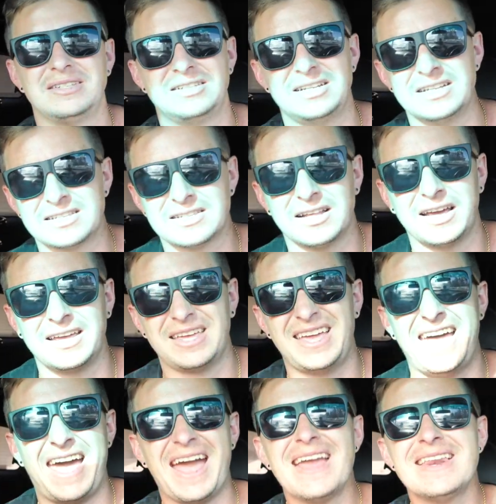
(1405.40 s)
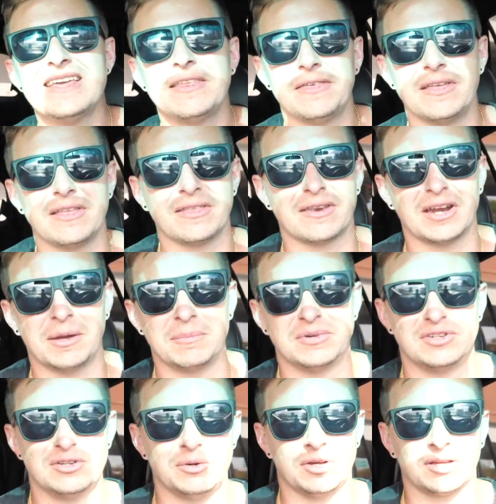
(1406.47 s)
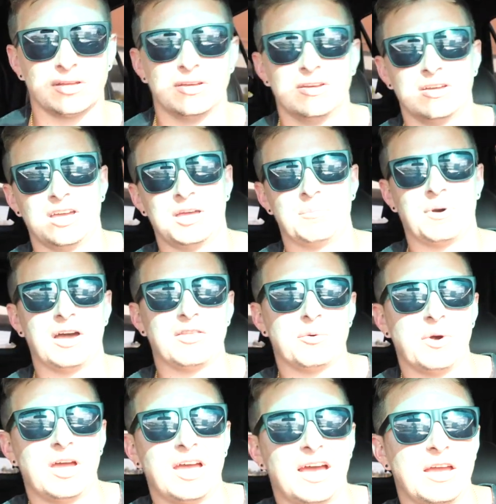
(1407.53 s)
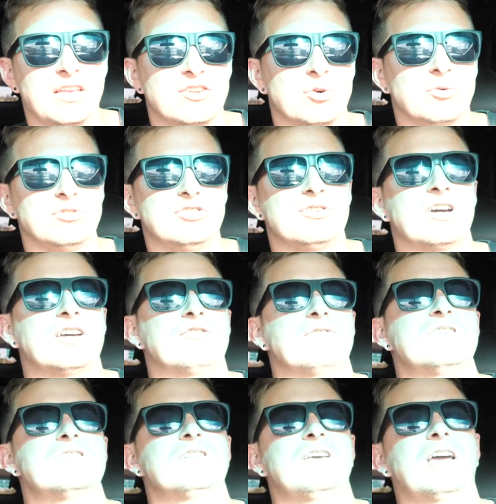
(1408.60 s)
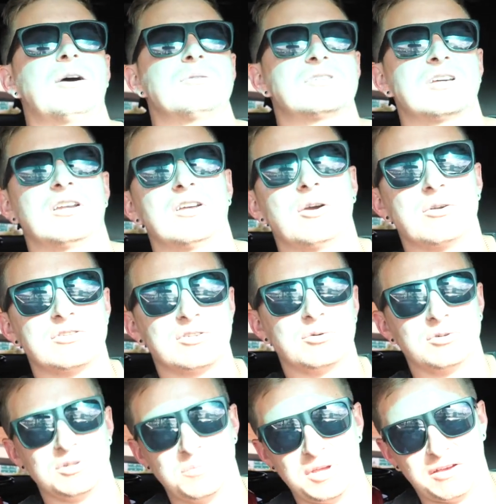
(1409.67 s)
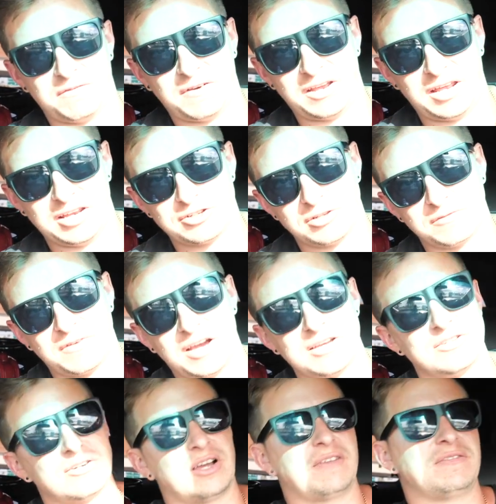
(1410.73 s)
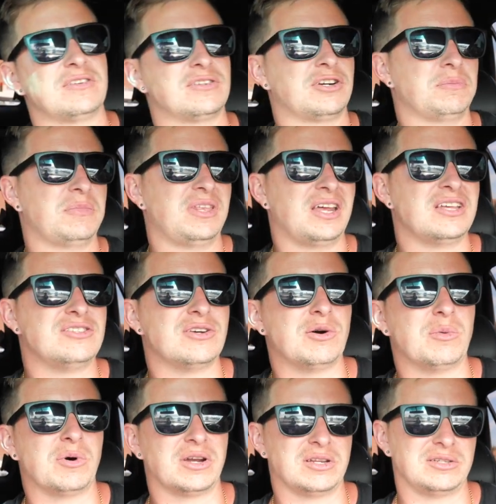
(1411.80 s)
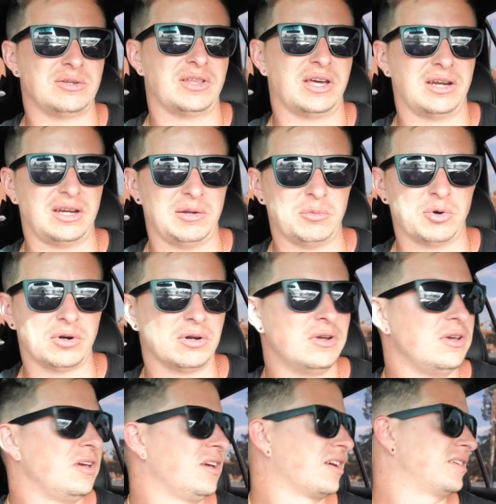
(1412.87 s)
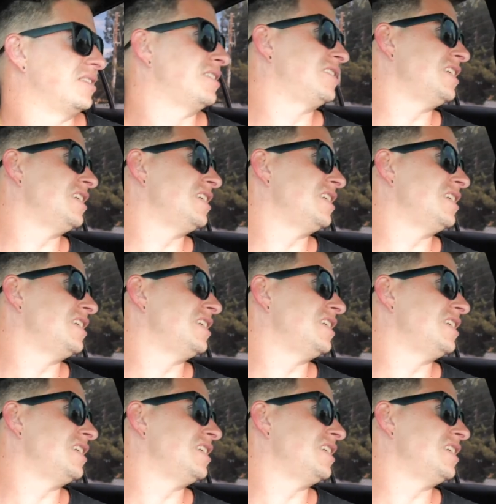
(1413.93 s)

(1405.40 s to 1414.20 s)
dislike anything that I'm doing. And by the way, I told you guys recently I was going to go to school to be a financial advisor. I've determined that I don't want to do that anymore because it